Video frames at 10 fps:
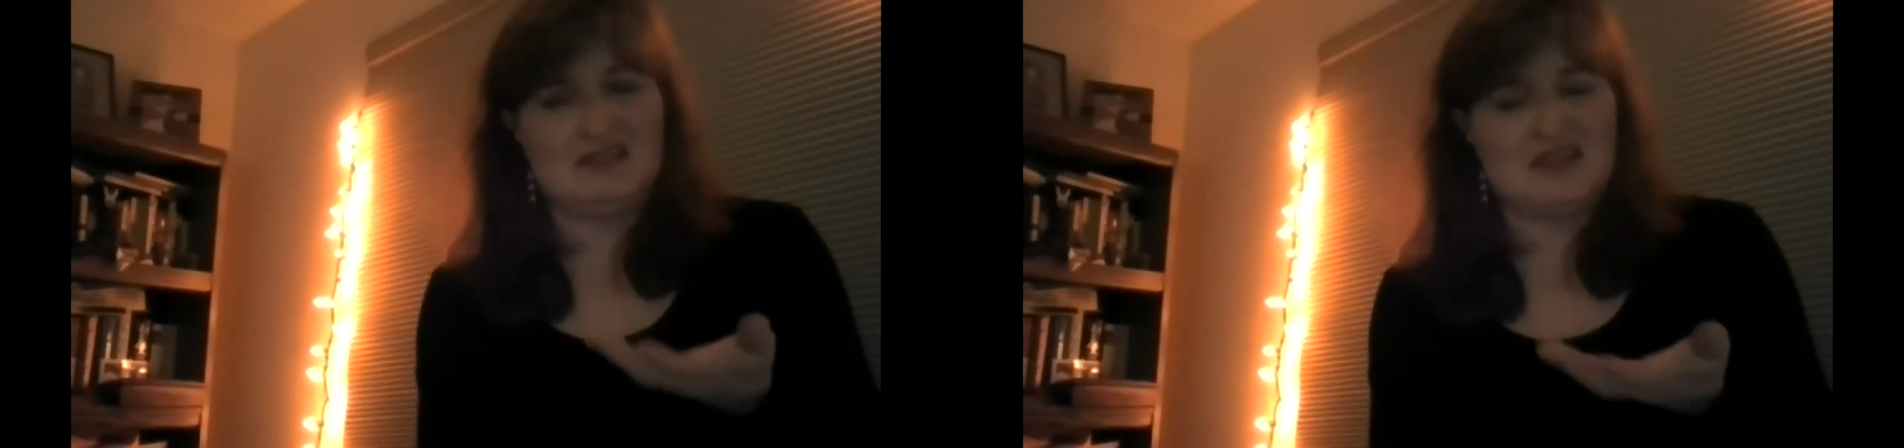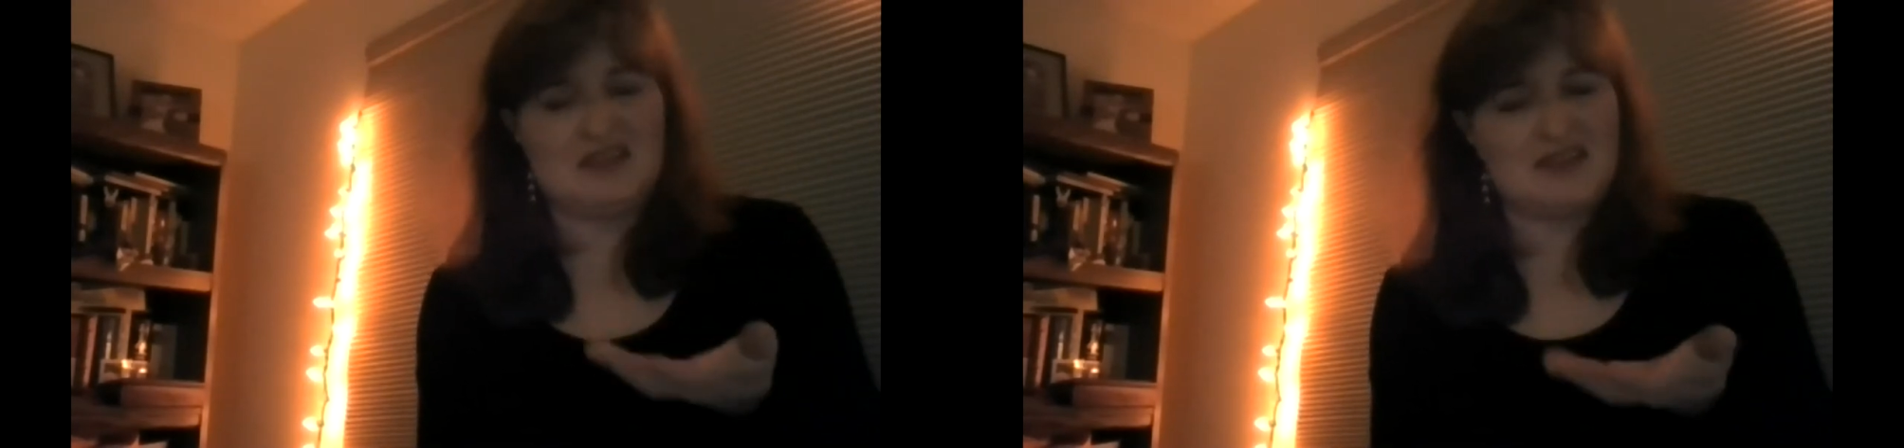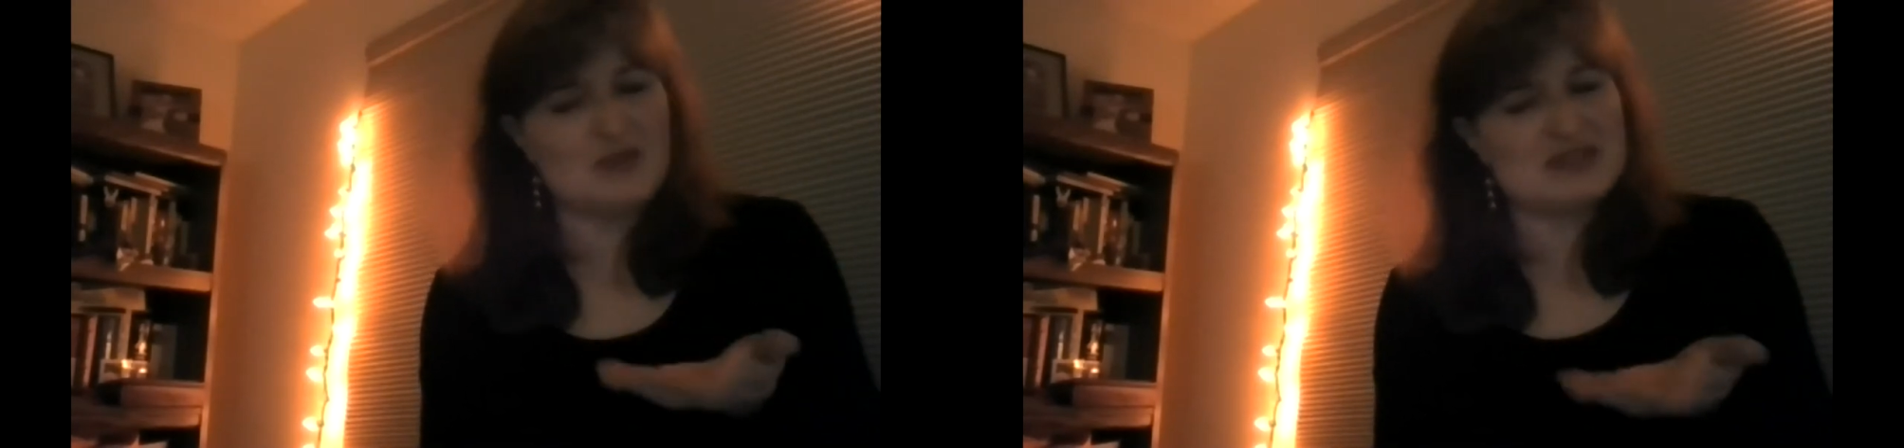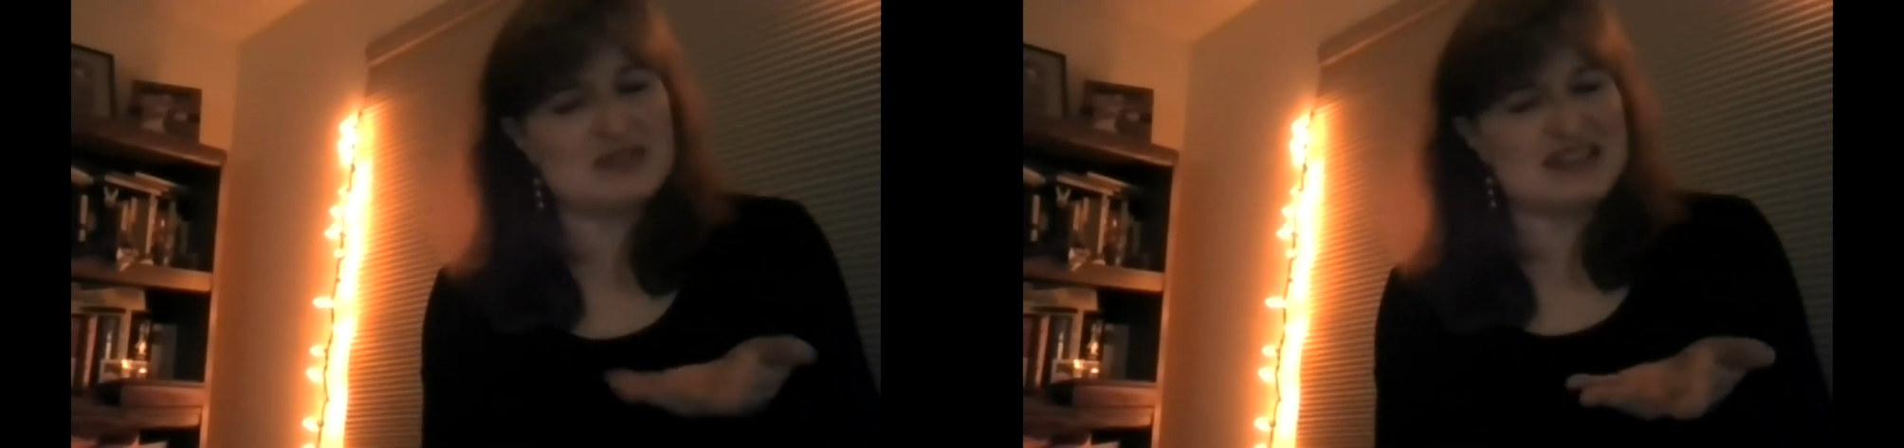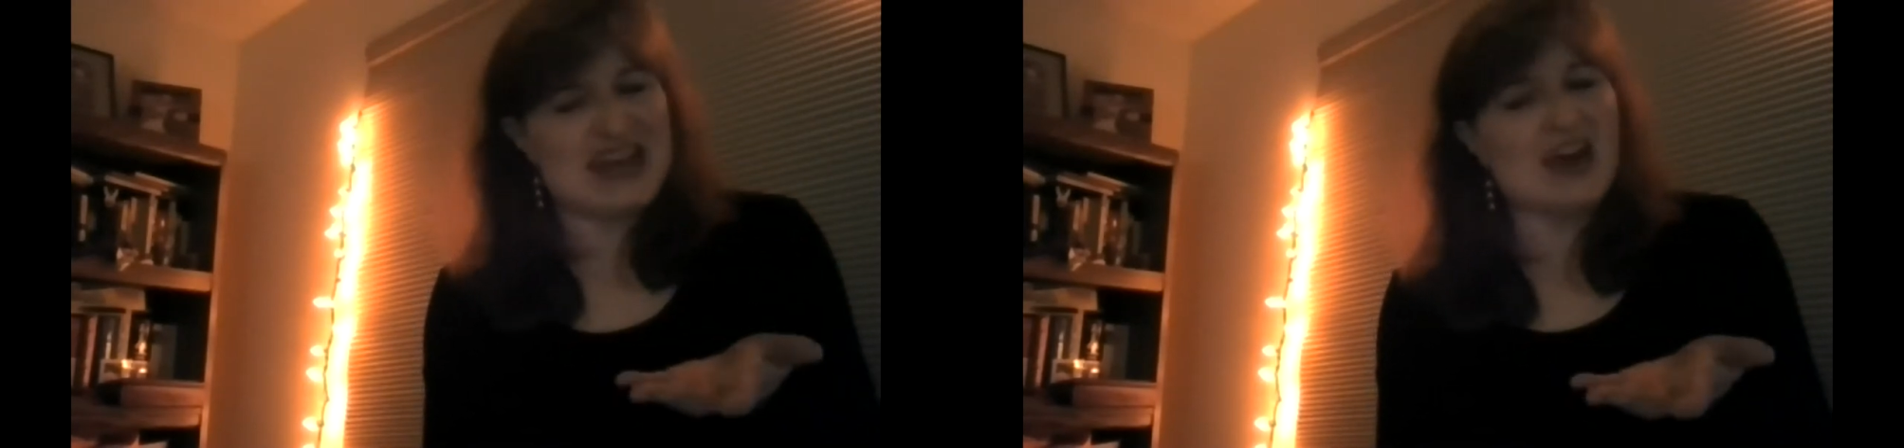nothing was
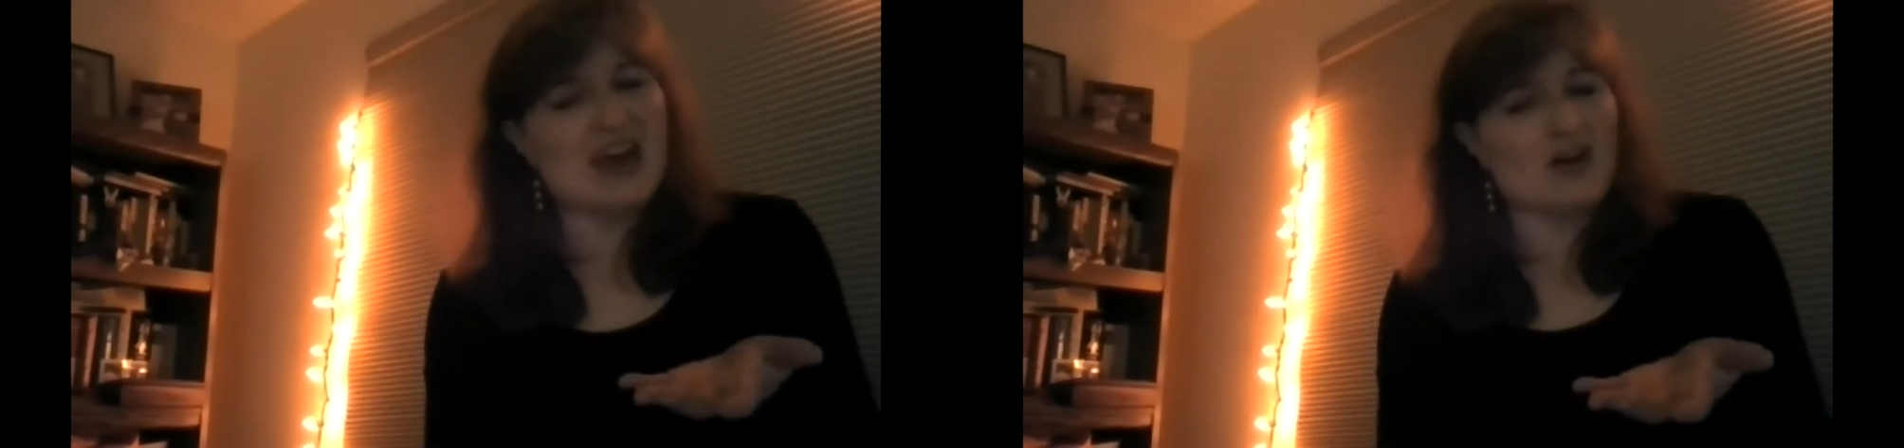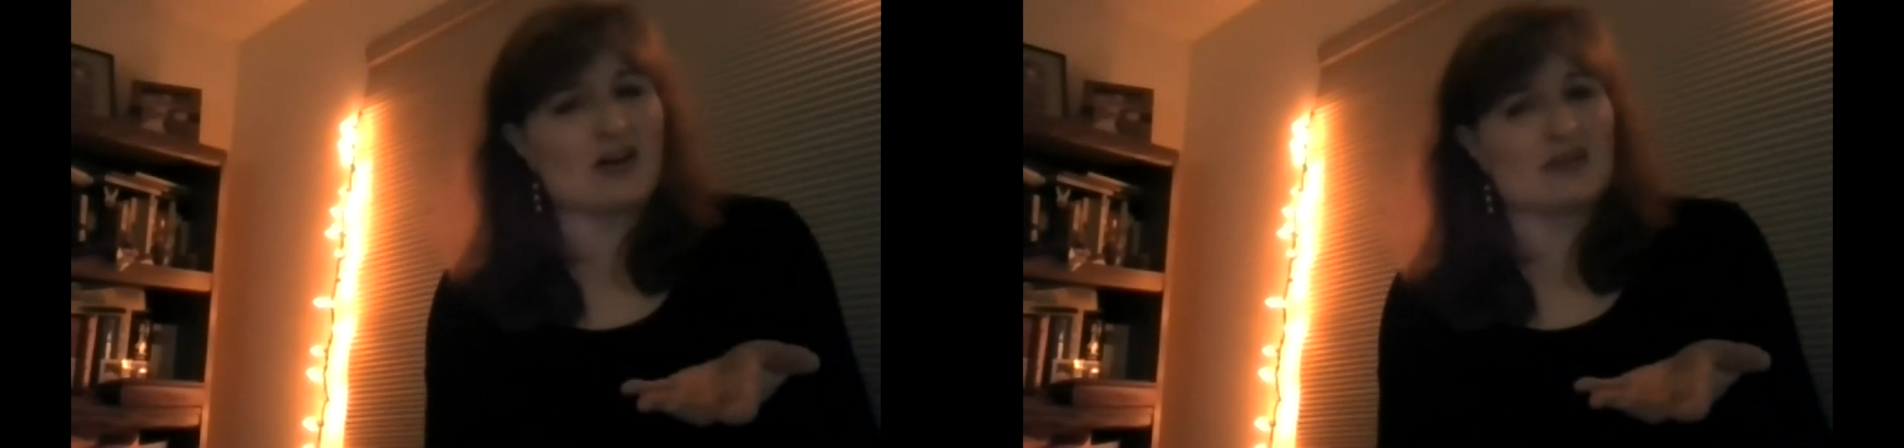there.